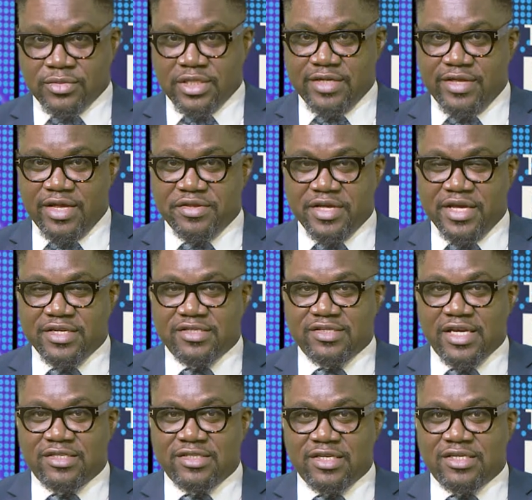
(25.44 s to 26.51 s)
that the
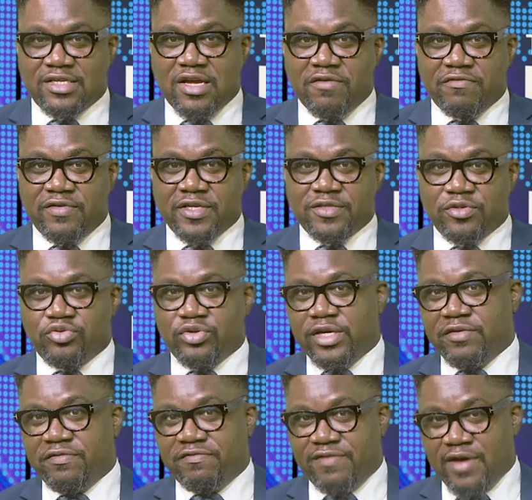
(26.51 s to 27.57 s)
incessant conflicts
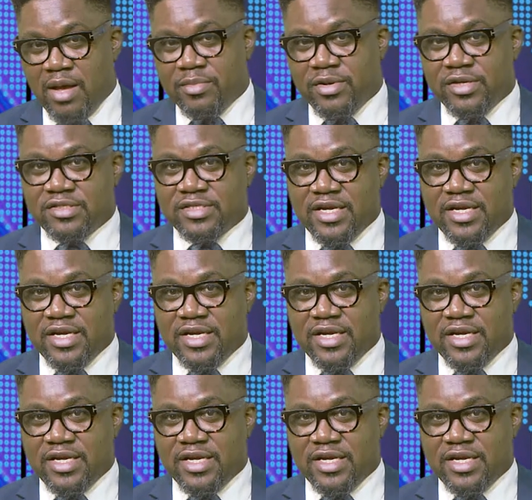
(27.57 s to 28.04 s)
between farmers